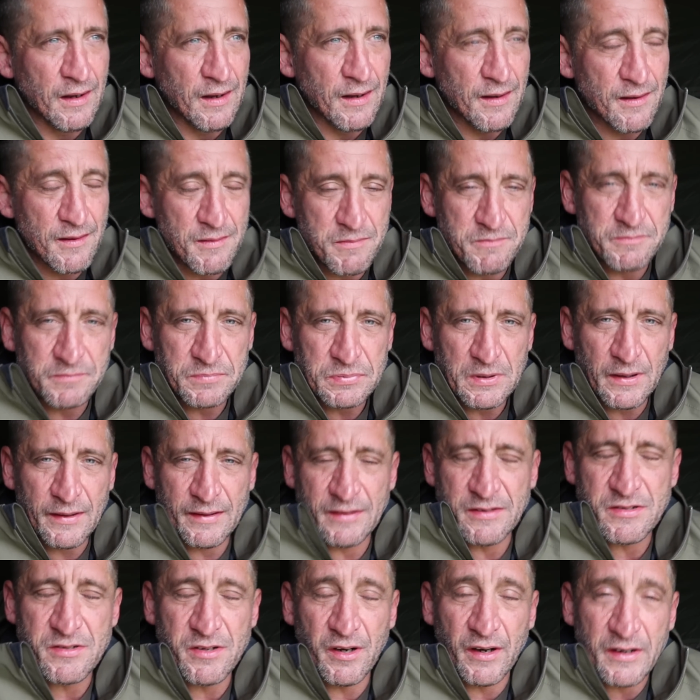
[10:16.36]

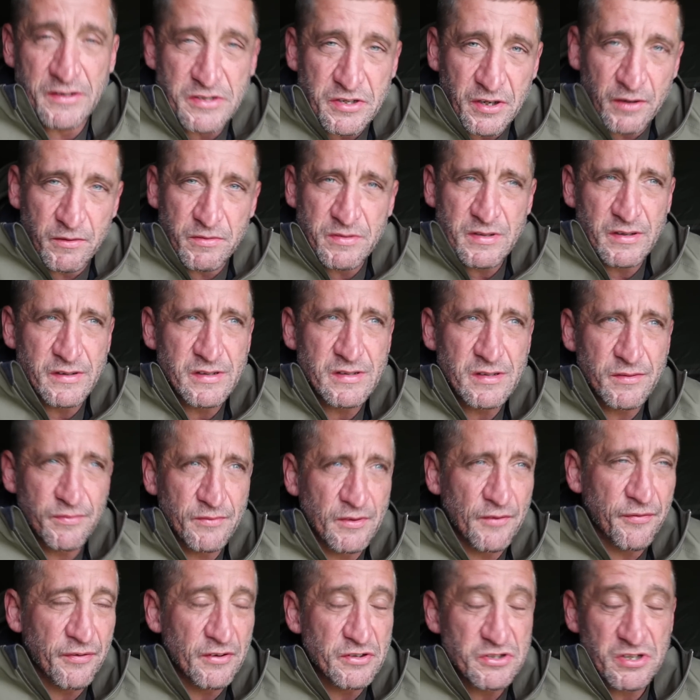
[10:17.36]
It's no excuses.
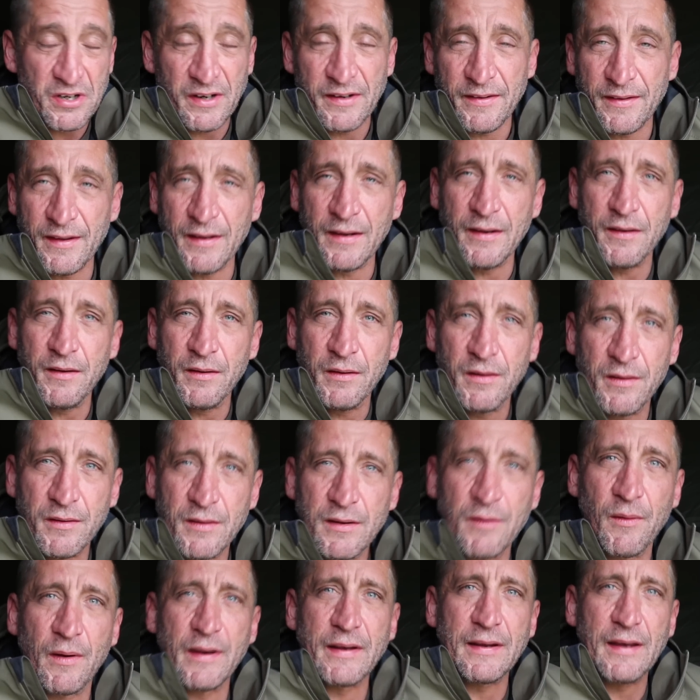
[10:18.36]
The fish ain't there,
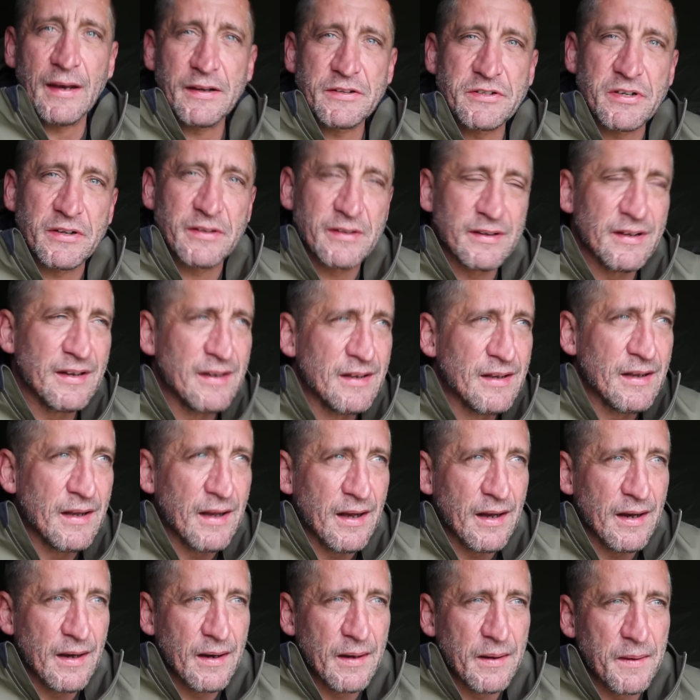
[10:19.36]
you ain't catching.
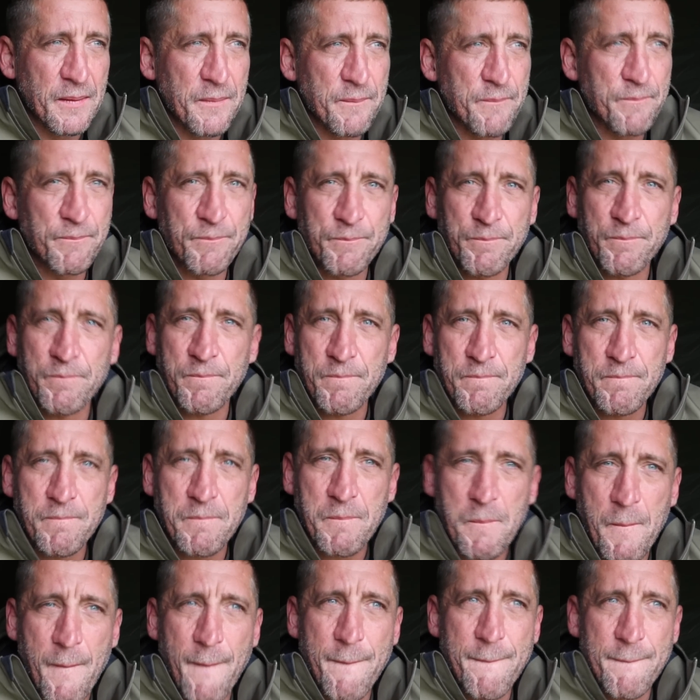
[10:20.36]

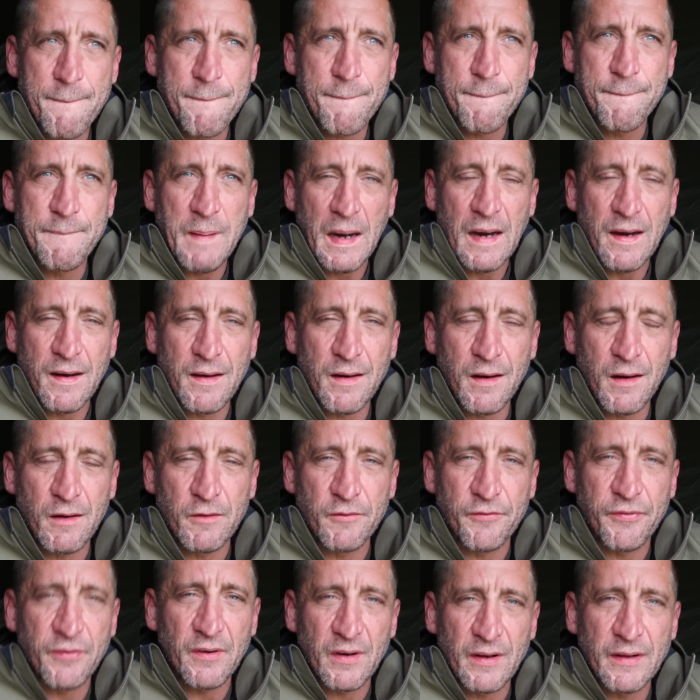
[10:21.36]
But
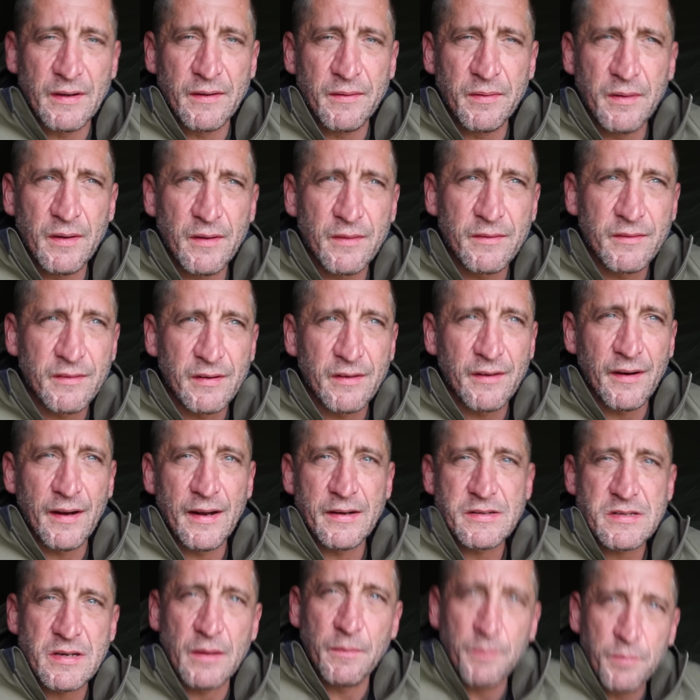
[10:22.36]
hopefully
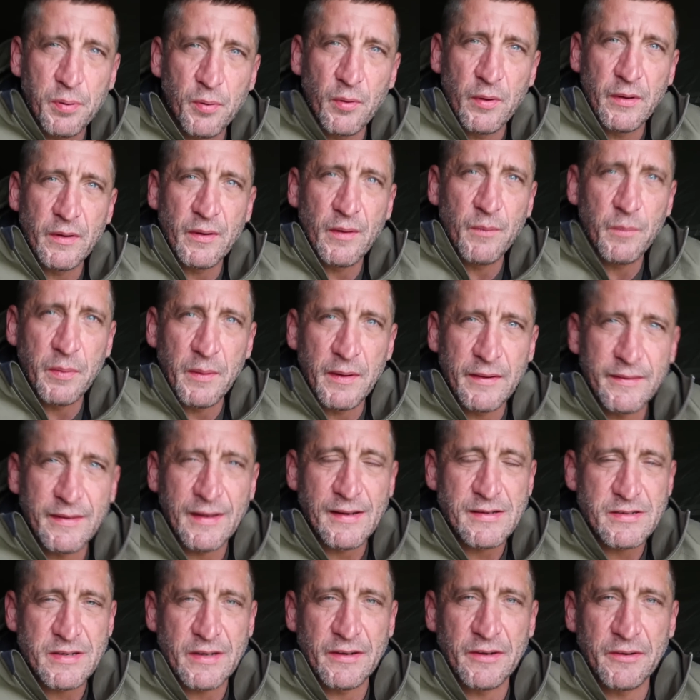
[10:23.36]
today at some point we'll be able to
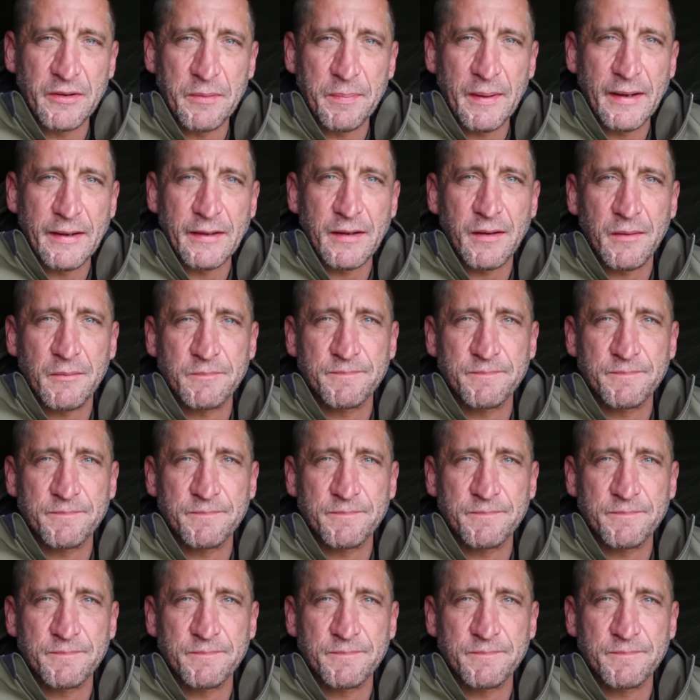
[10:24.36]
get something on the bank.